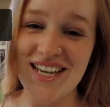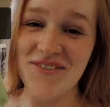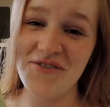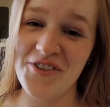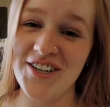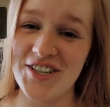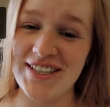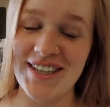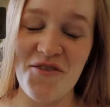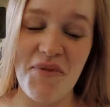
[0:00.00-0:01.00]
Saving
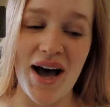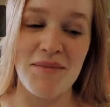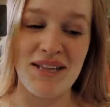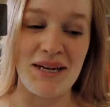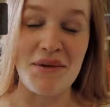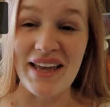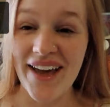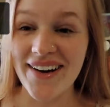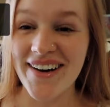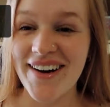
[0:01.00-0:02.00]
Francesca by Melina
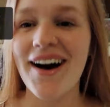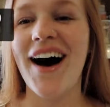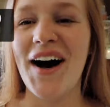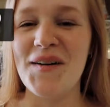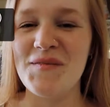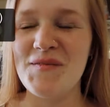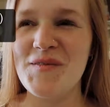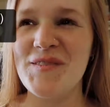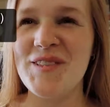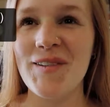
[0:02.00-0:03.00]
Marchetta.
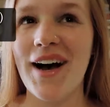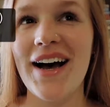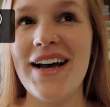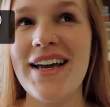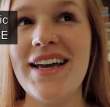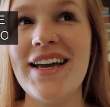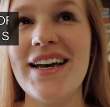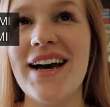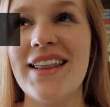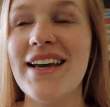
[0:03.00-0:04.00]
So
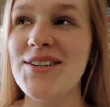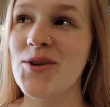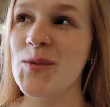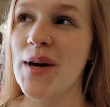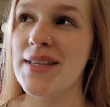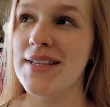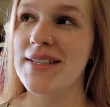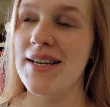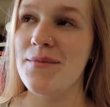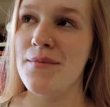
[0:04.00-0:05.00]
I think I talked about
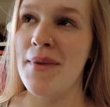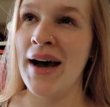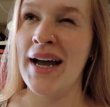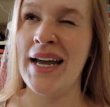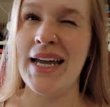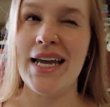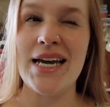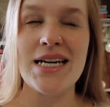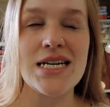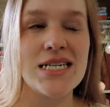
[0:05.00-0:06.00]
this in
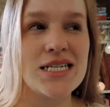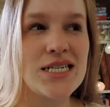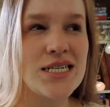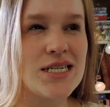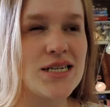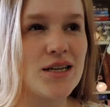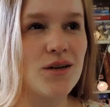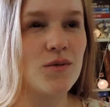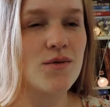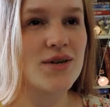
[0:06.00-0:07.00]
my,
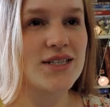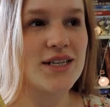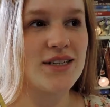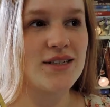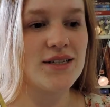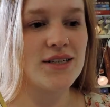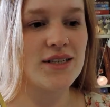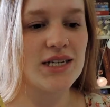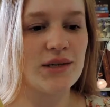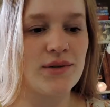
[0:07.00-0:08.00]
what was
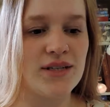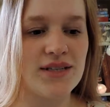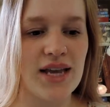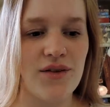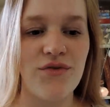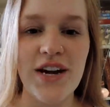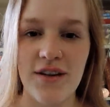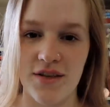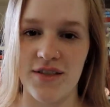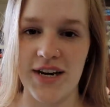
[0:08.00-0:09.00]
it? It was a
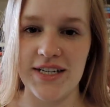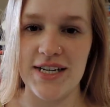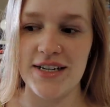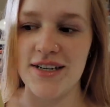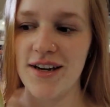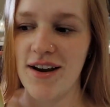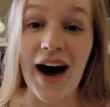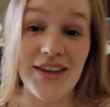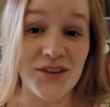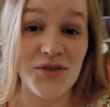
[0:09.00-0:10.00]
readathon that I did.
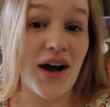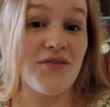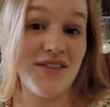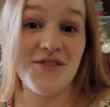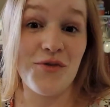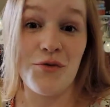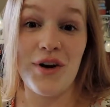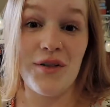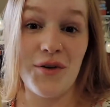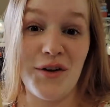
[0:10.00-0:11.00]
Yeah, so I read this for a
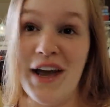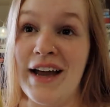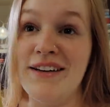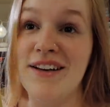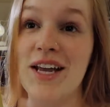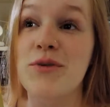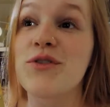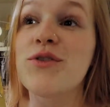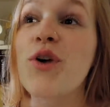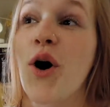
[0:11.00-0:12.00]
readathon and it was
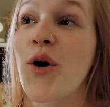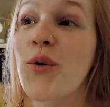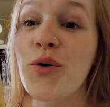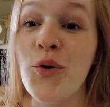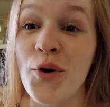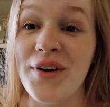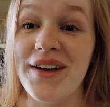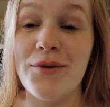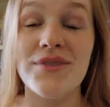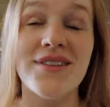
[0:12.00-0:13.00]
so
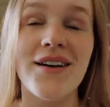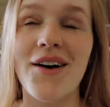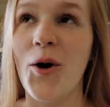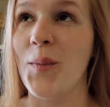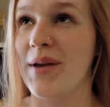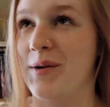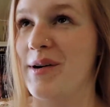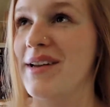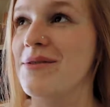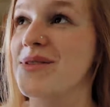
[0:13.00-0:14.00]
good. It was, oh my
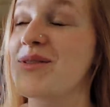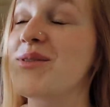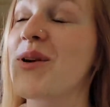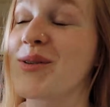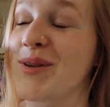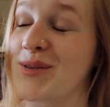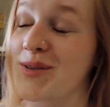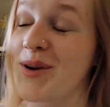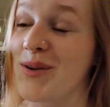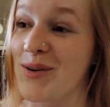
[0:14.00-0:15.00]
god, it was so
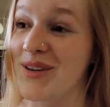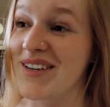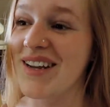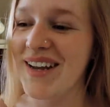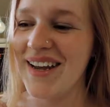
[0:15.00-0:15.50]
good.